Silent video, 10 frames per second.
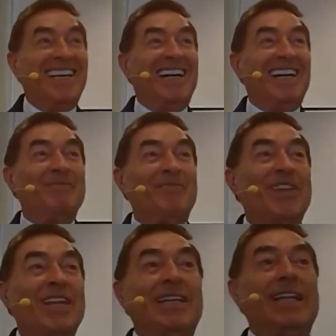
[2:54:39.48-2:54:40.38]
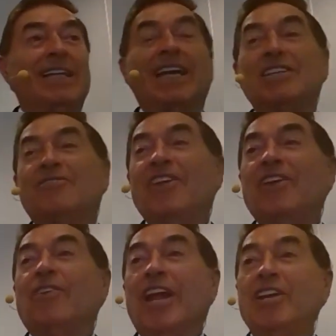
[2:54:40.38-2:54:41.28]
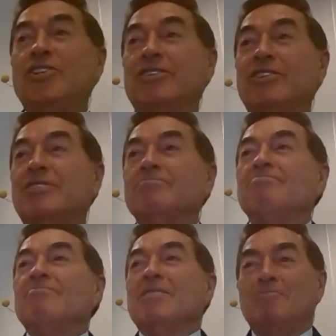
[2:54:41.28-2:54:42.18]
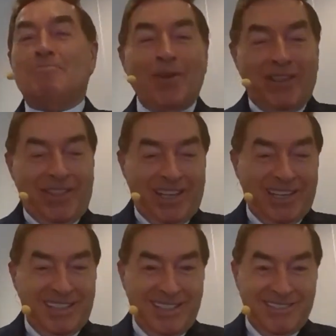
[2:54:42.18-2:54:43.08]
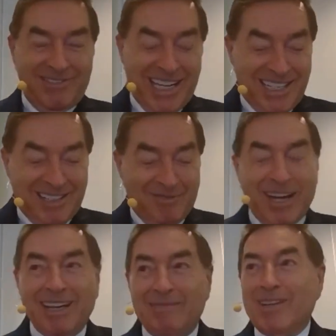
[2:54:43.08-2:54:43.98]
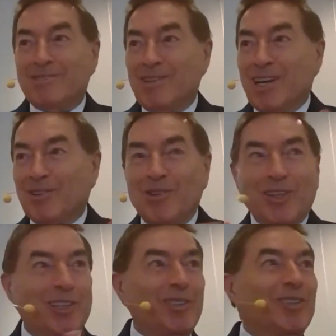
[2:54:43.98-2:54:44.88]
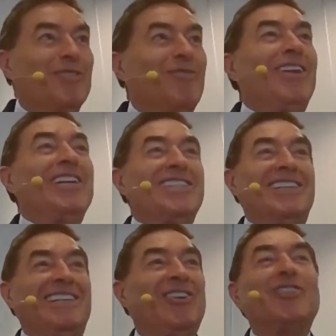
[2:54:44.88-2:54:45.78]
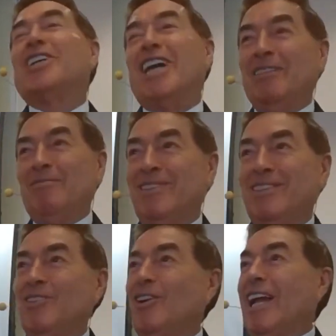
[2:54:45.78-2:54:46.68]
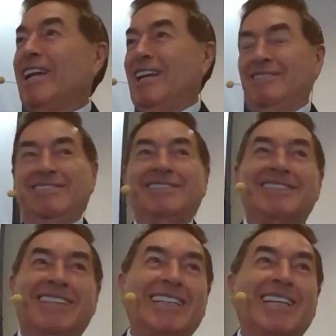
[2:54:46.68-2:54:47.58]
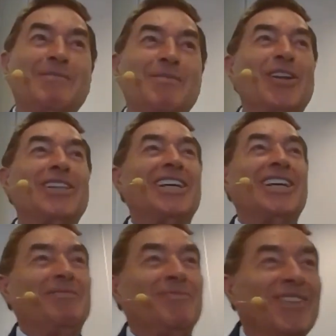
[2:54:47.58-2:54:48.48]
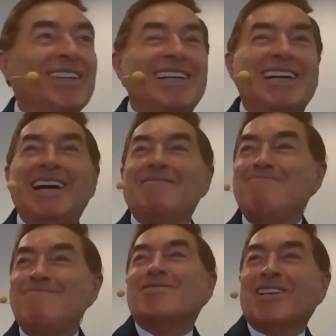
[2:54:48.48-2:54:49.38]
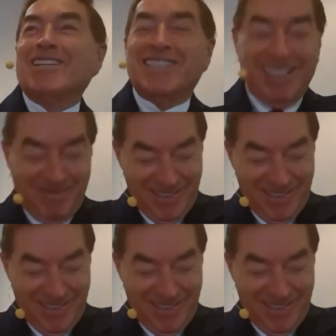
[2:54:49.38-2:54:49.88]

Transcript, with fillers: Um, the transfiguration, just breathe and rest quickly because we are going to finish on time, not like Latin American time, American time